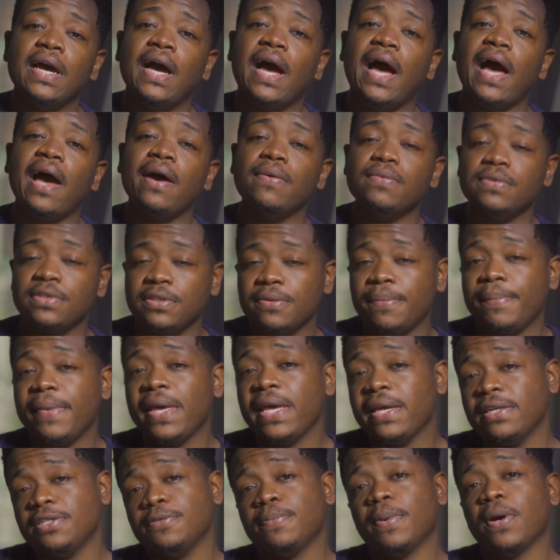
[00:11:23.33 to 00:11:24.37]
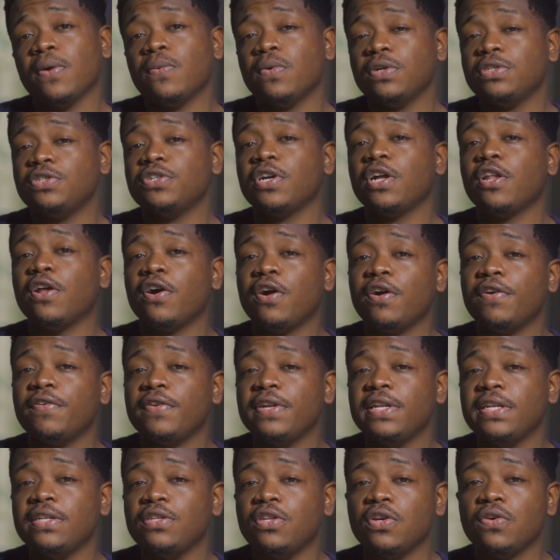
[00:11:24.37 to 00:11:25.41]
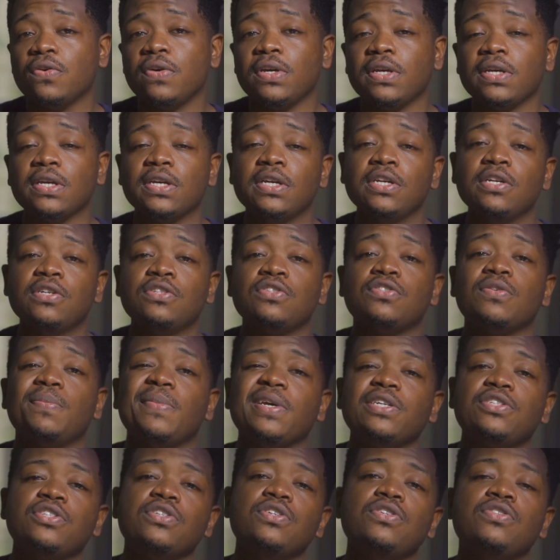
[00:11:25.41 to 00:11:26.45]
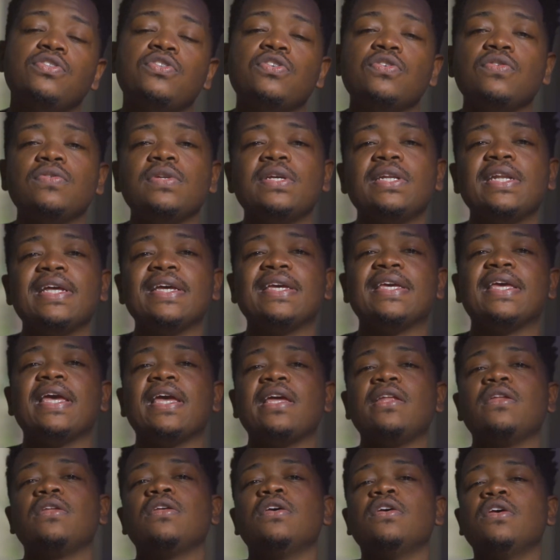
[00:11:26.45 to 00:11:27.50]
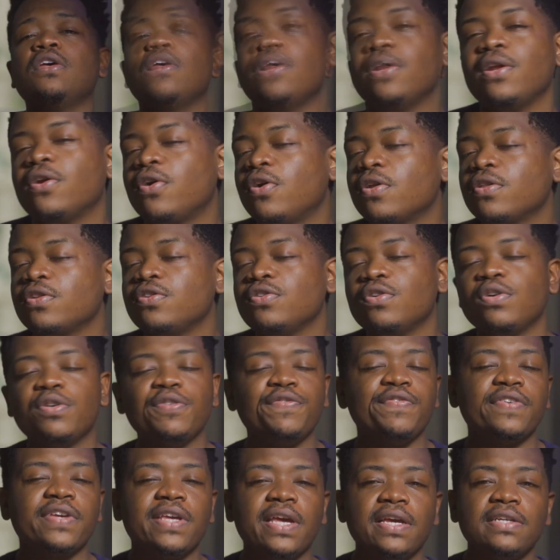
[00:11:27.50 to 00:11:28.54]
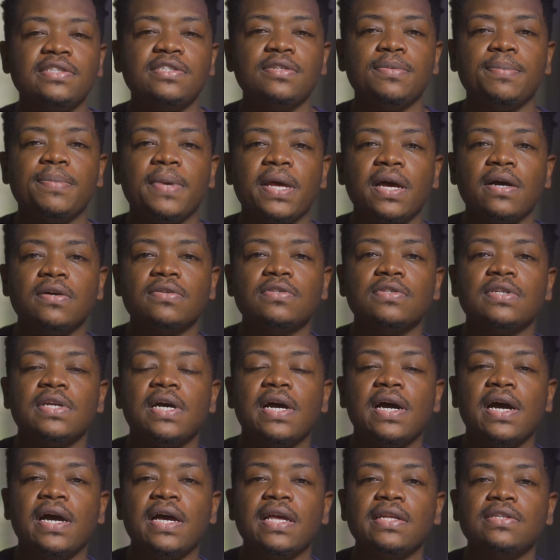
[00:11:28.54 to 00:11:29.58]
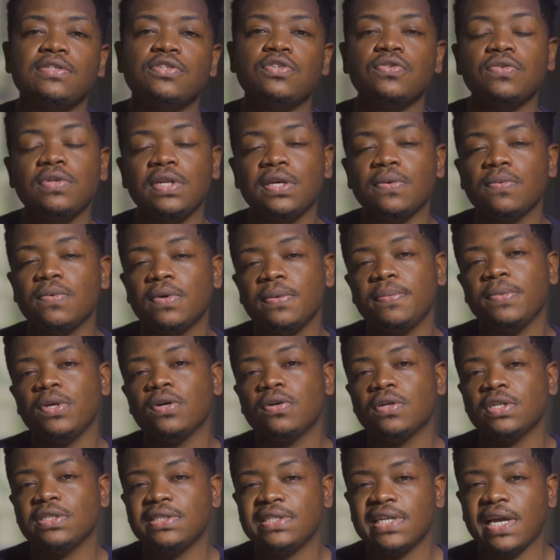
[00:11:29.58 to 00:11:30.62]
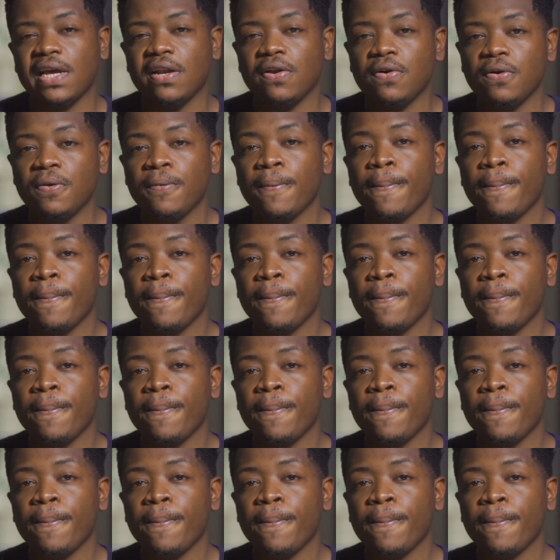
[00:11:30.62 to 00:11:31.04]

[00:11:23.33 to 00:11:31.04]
I was amazed by what y'all are already doing. So make sure you tune in again, hit all the notification bells, and tune in with me on the channel.